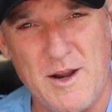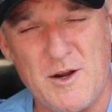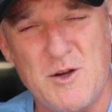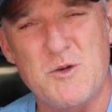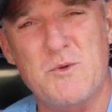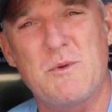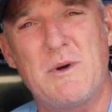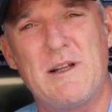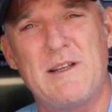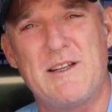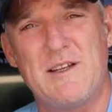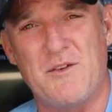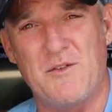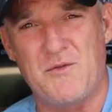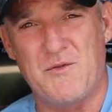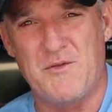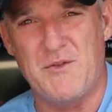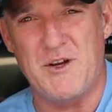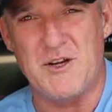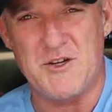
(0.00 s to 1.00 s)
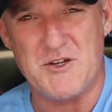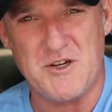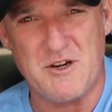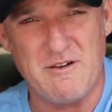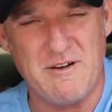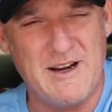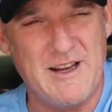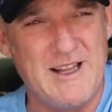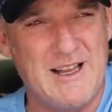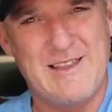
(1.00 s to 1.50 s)
Because we're out there to fish, all
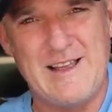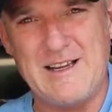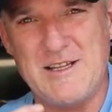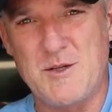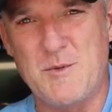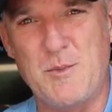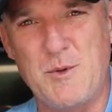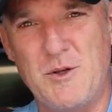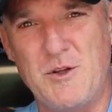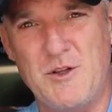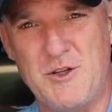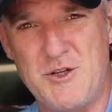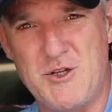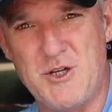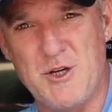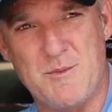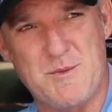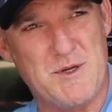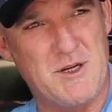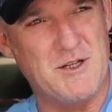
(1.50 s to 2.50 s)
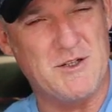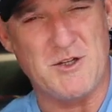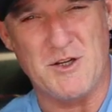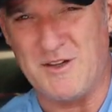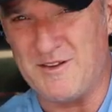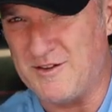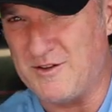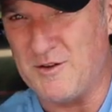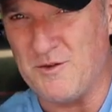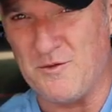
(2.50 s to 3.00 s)
right? That's the beauty of the Gypsea. It's a
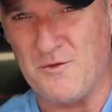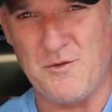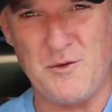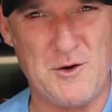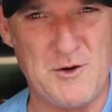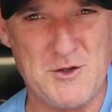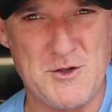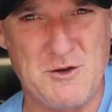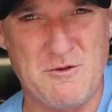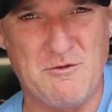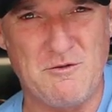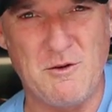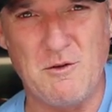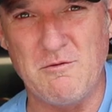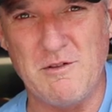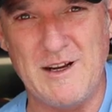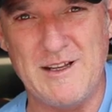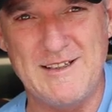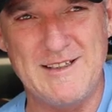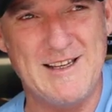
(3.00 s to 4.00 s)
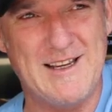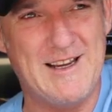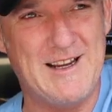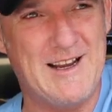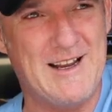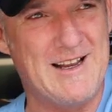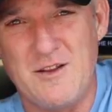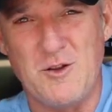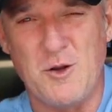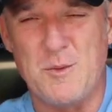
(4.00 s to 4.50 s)
diverse crew right
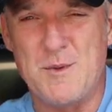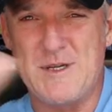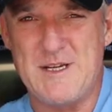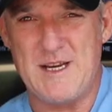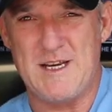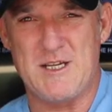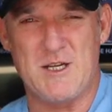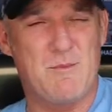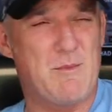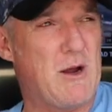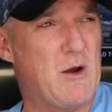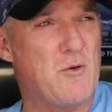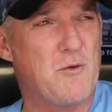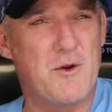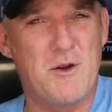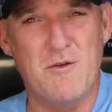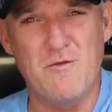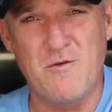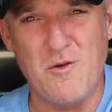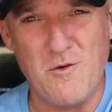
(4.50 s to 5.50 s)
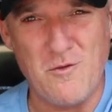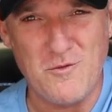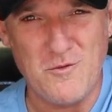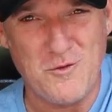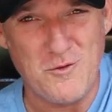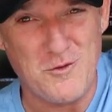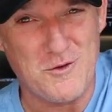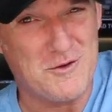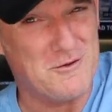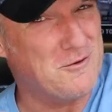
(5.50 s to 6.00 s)
there. Nobody's asking about who you're voting
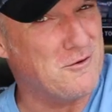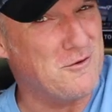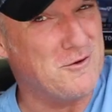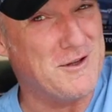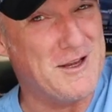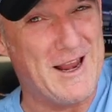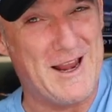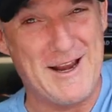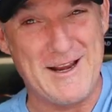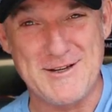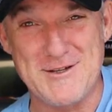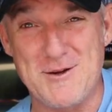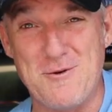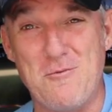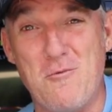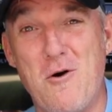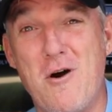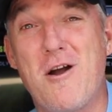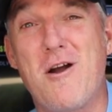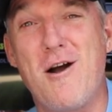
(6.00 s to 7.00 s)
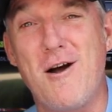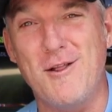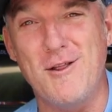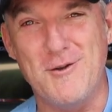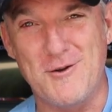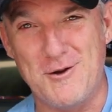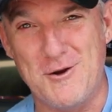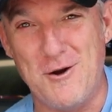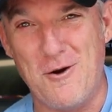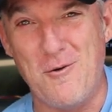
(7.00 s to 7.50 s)
for. They're only asking what
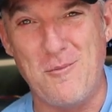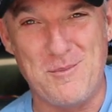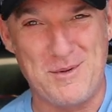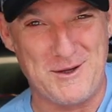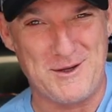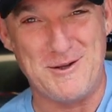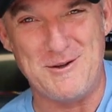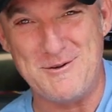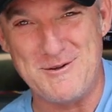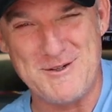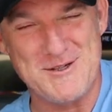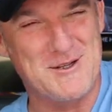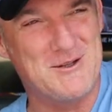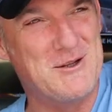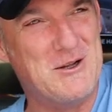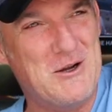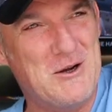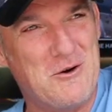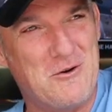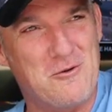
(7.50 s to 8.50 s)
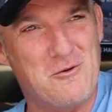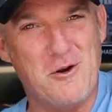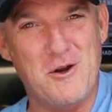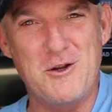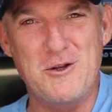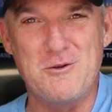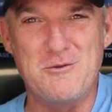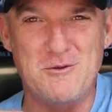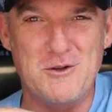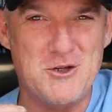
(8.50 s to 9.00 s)
color gulp are you using, or are
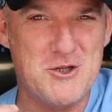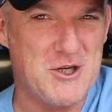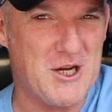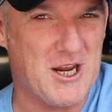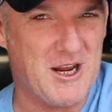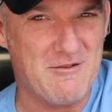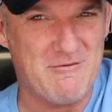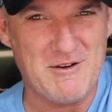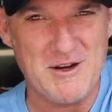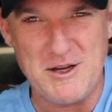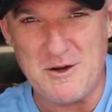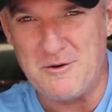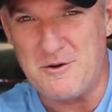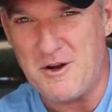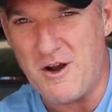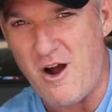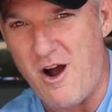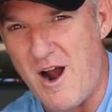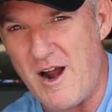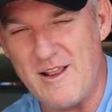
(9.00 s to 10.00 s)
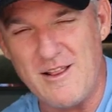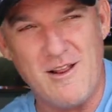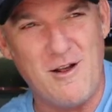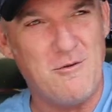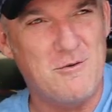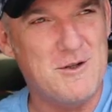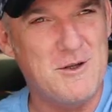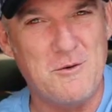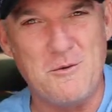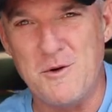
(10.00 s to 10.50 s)
you doing a chicken rig, or you're
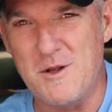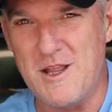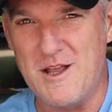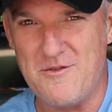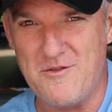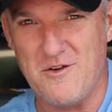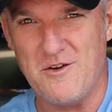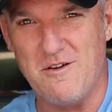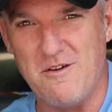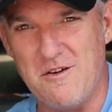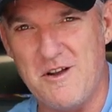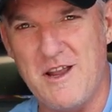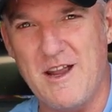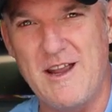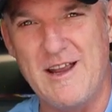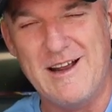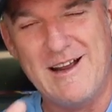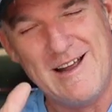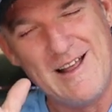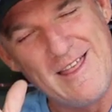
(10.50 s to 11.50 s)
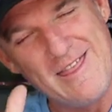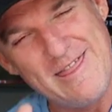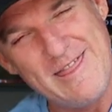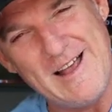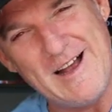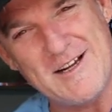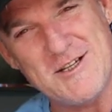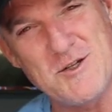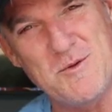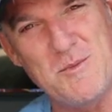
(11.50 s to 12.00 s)
high-lowing it, whatever, okay?
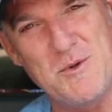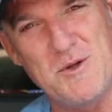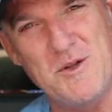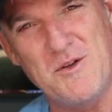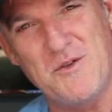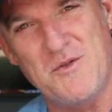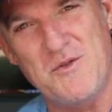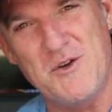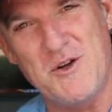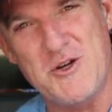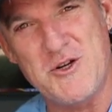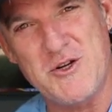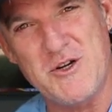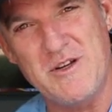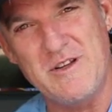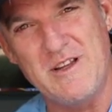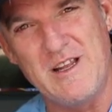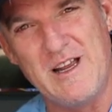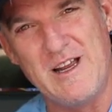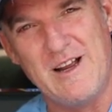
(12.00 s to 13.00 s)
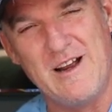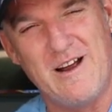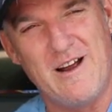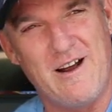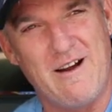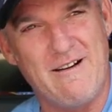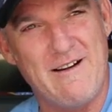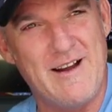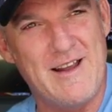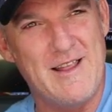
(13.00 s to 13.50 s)
That's the beauty of fishing,
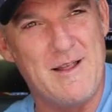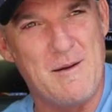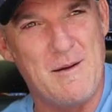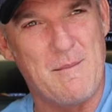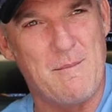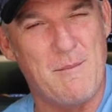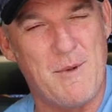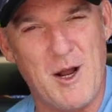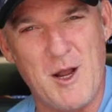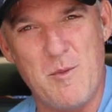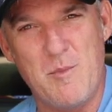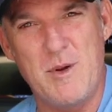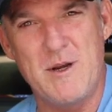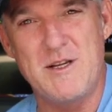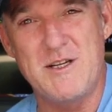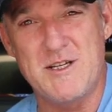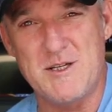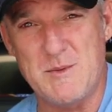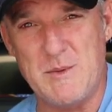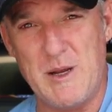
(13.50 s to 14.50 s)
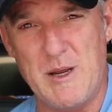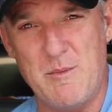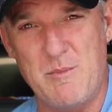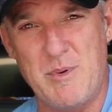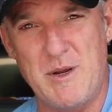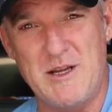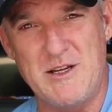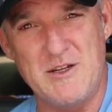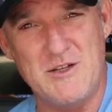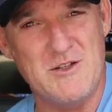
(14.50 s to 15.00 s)
all right? My opinions are my
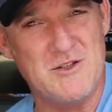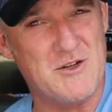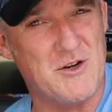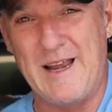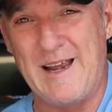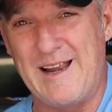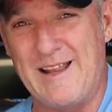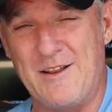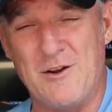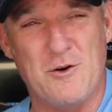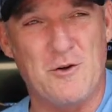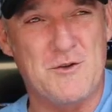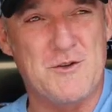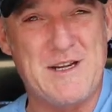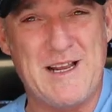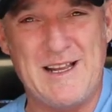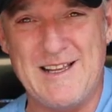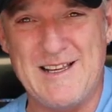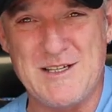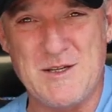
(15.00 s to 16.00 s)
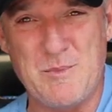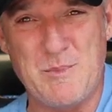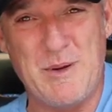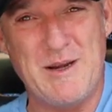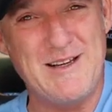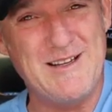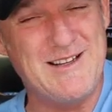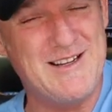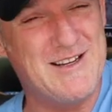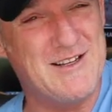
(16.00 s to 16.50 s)
opinions, and Earl's got his
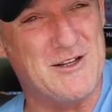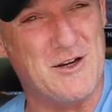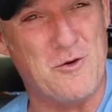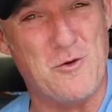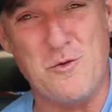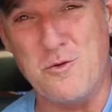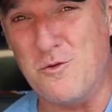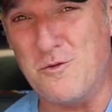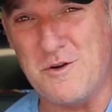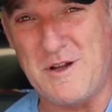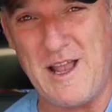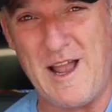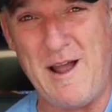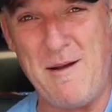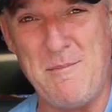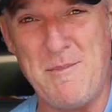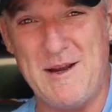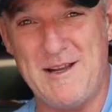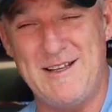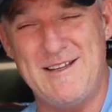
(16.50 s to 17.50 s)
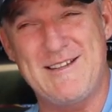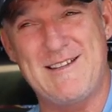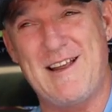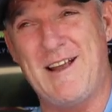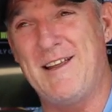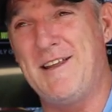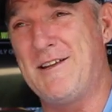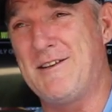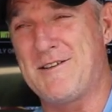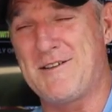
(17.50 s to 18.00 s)
opinion. He's a cool cat, man. He
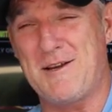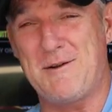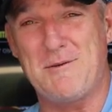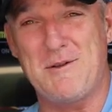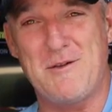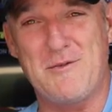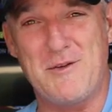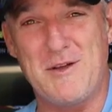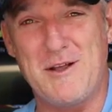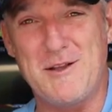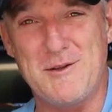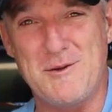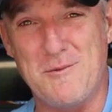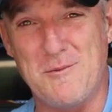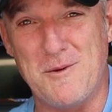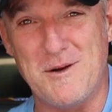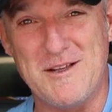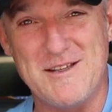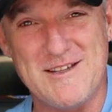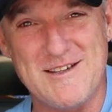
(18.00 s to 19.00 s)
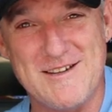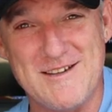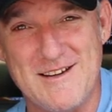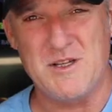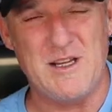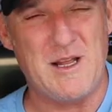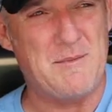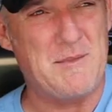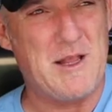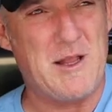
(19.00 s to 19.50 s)
can say whatever the hell he wants.
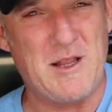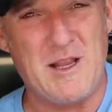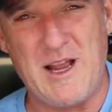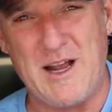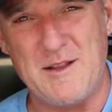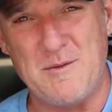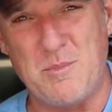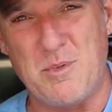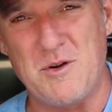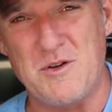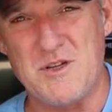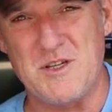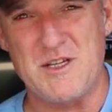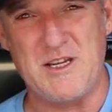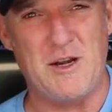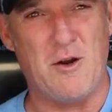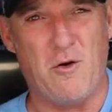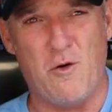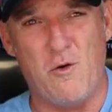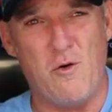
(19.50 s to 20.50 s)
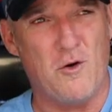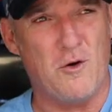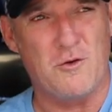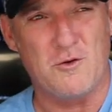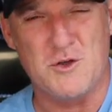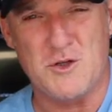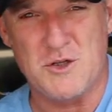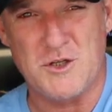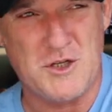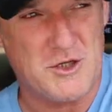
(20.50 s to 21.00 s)
And I'm not the kind of person to say, oh,
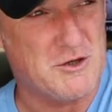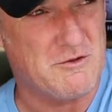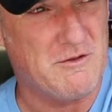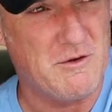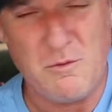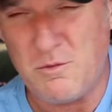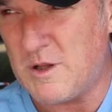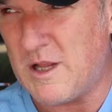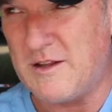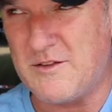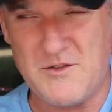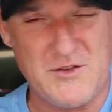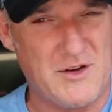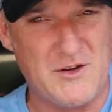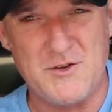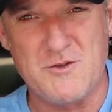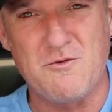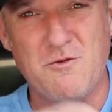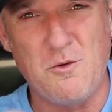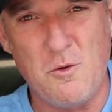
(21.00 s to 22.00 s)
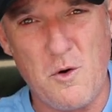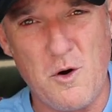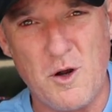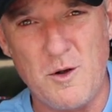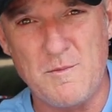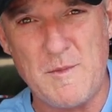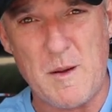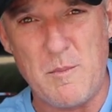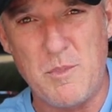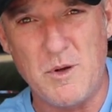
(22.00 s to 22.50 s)
Earl just disagreed with that. Say, screw Earl,
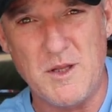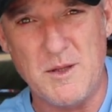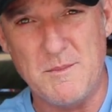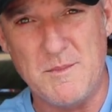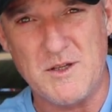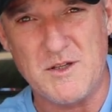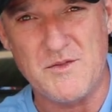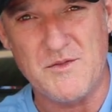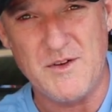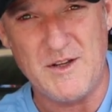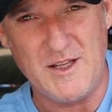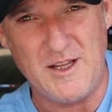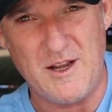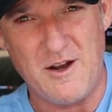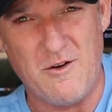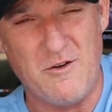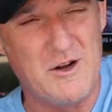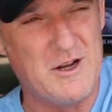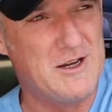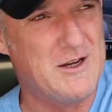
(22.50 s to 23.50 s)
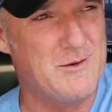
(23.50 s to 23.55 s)
I'm not putting him in this video.